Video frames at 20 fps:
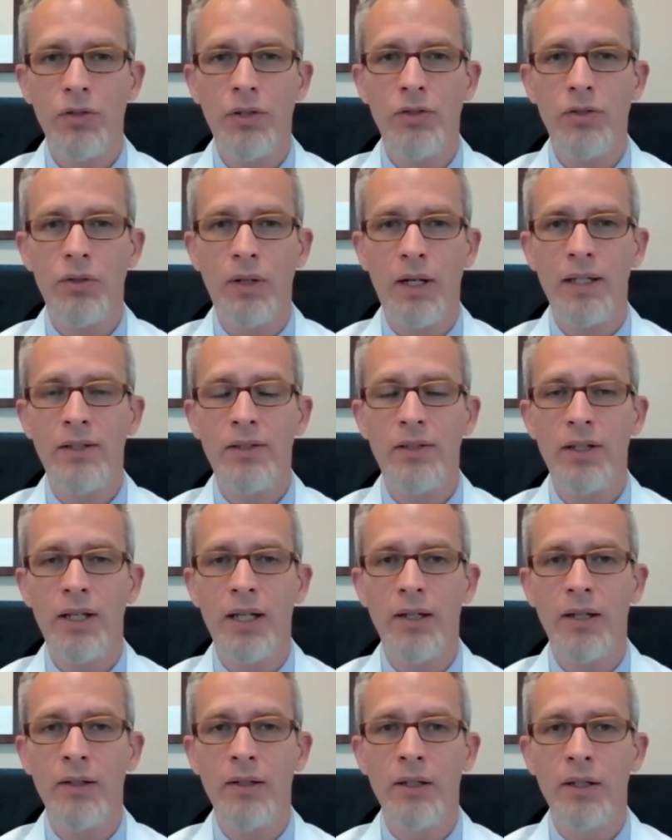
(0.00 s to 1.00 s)
And so I see
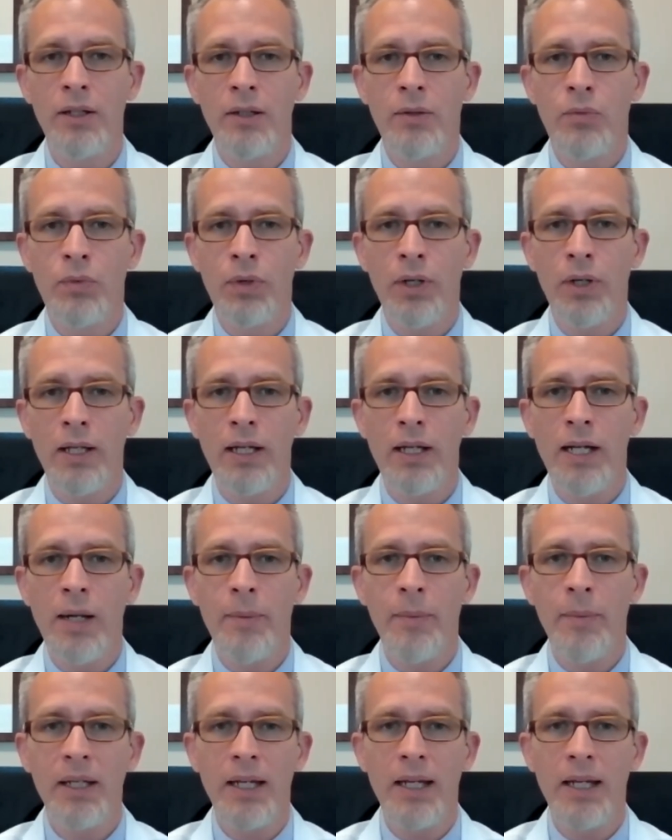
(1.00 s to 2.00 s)
it really
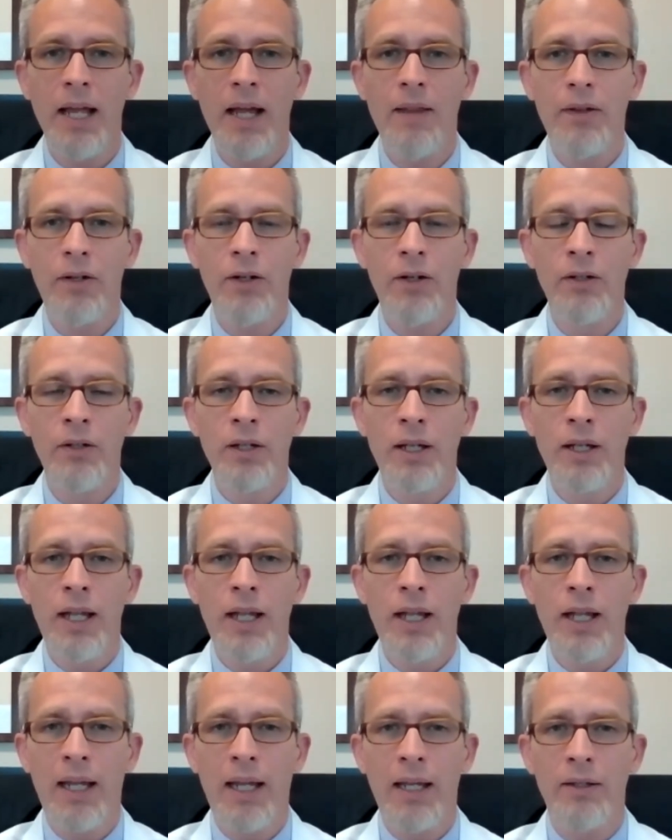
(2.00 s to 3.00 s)
coming together
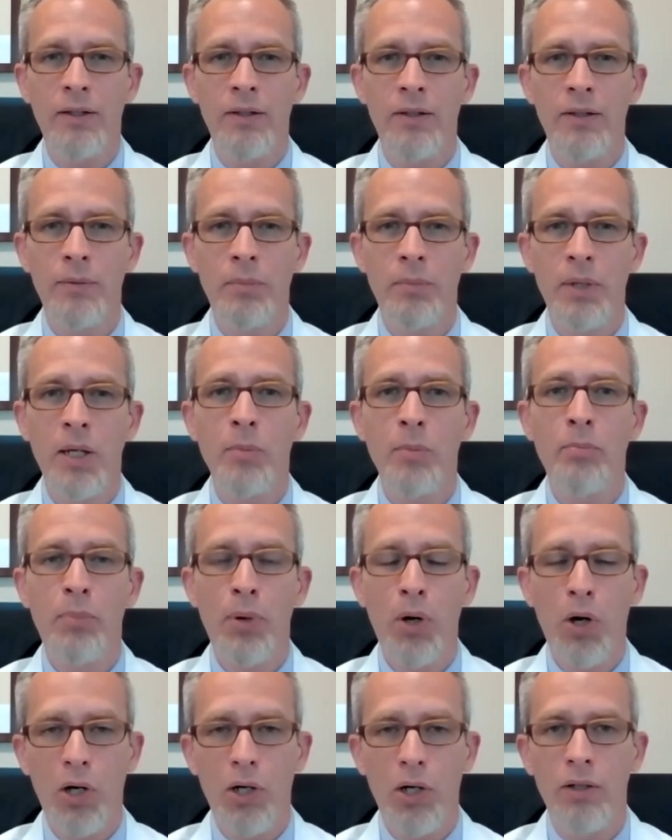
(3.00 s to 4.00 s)
and being
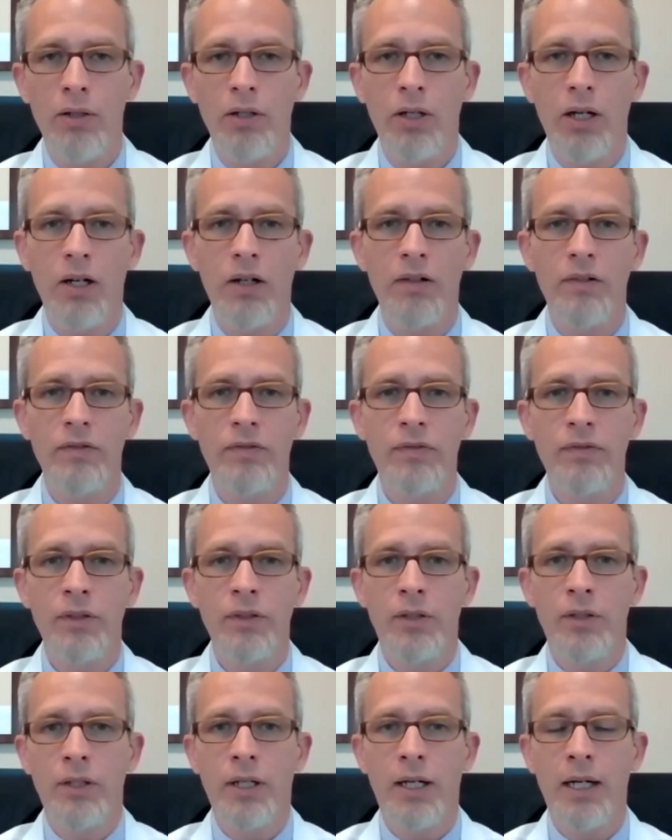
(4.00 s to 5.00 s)
part of
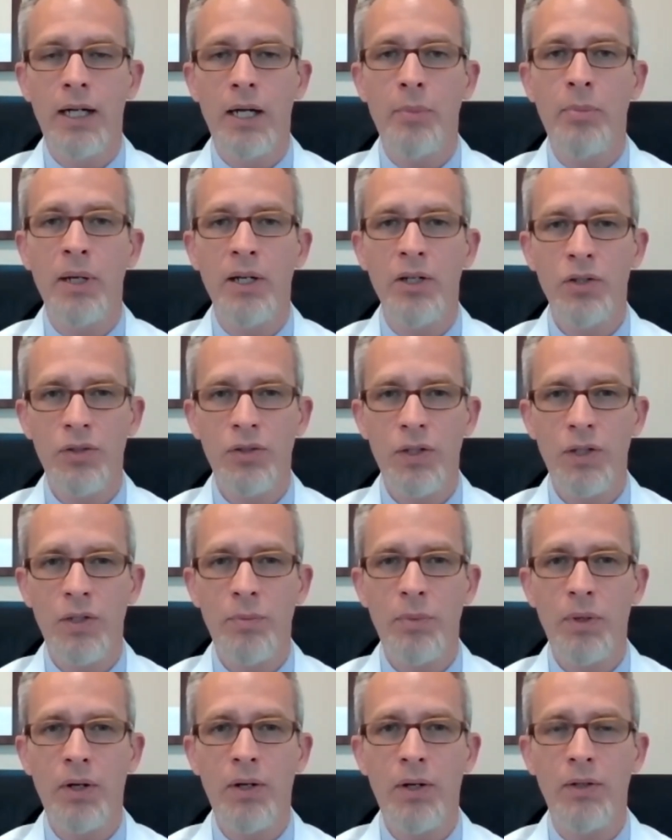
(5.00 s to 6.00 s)
a patient's
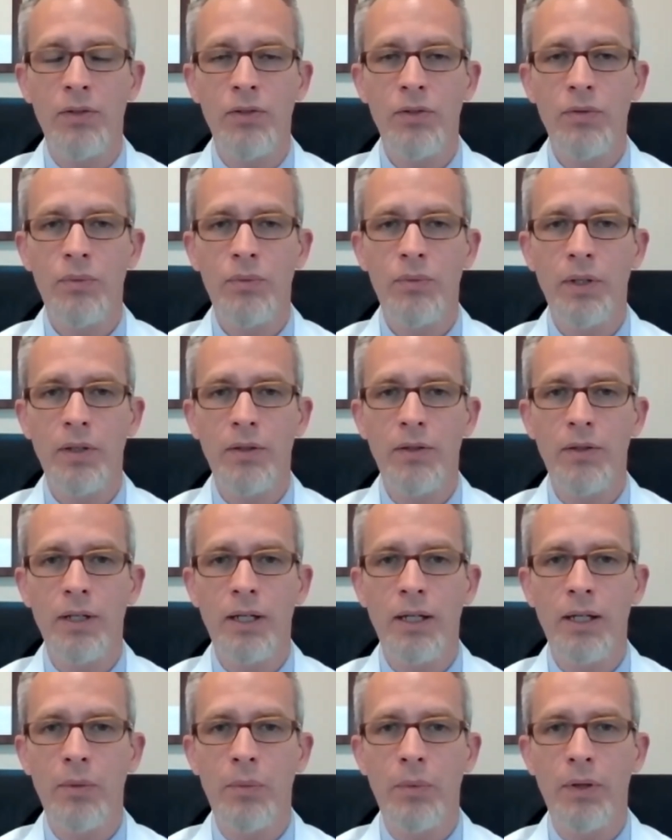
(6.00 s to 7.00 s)
experience with
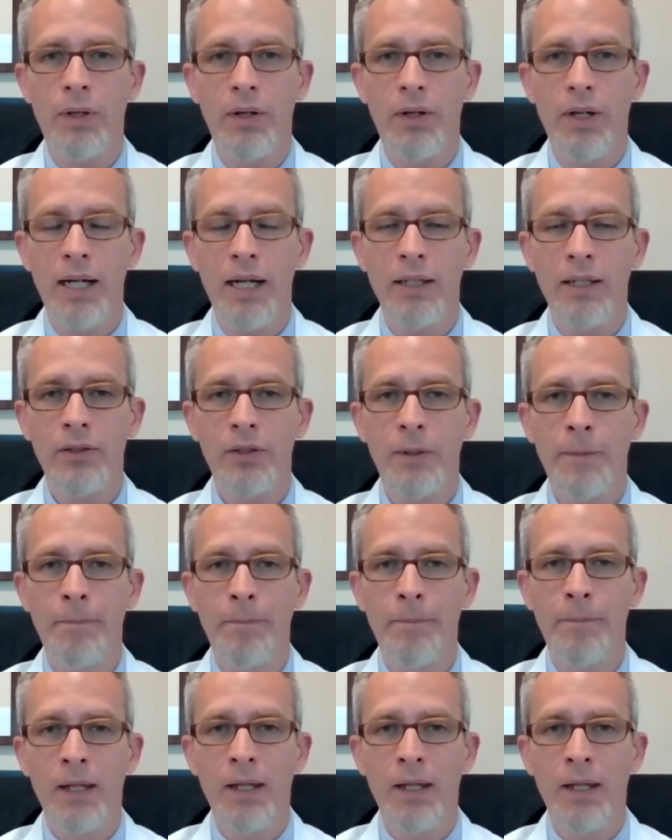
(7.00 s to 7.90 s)
their doctor.